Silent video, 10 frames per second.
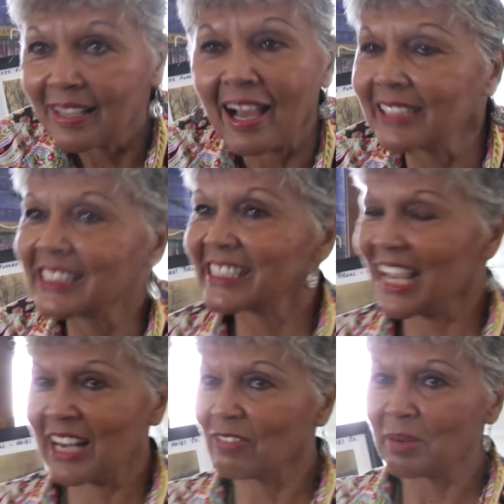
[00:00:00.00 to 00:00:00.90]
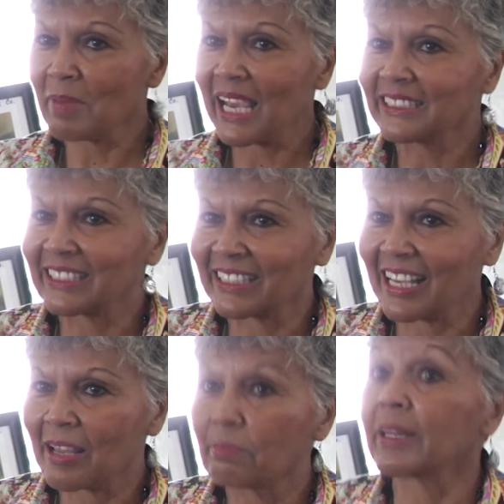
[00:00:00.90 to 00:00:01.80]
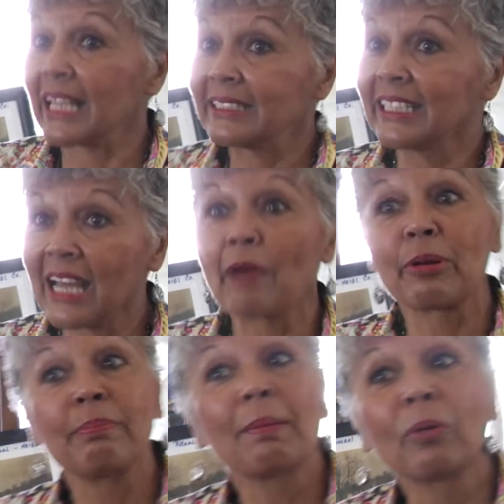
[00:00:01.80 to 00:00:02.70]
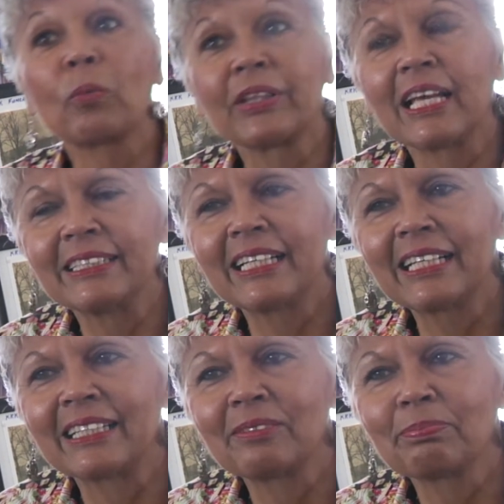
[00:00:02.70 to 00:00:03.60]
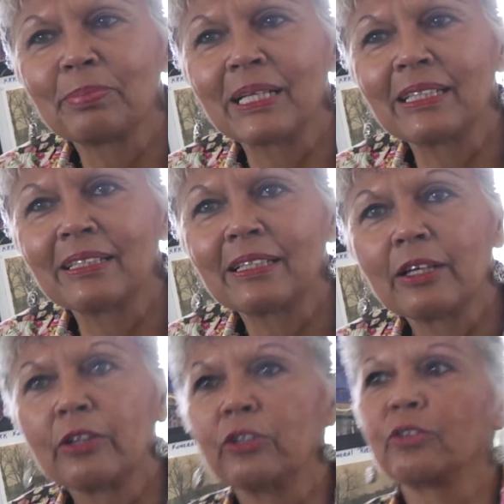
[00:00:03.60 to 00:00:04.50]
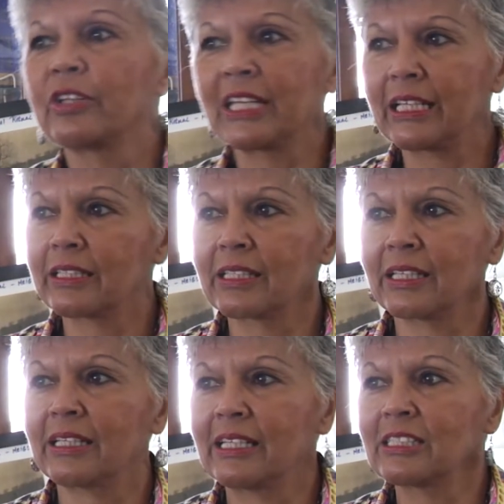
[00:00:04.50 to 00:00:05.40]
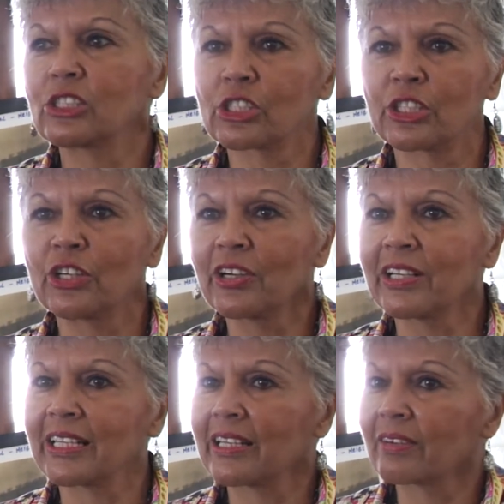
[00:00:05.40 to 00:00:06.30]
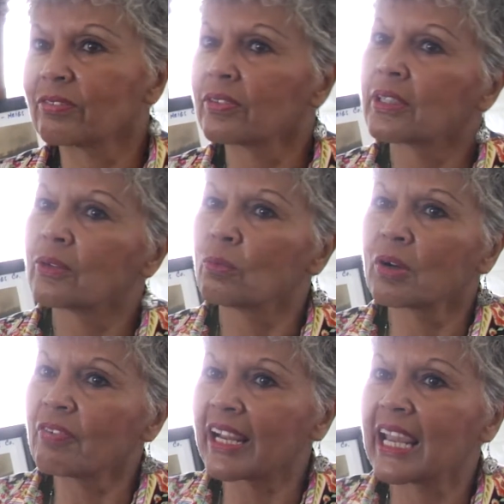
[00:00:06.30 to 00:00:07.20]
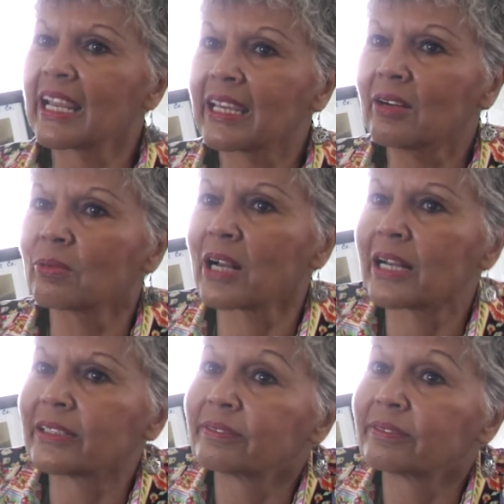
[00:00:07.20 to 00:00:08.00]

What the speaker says: I just can't even imagine that. But they did, I remember when they did it, but the insecurity of, what if I can't get a ride?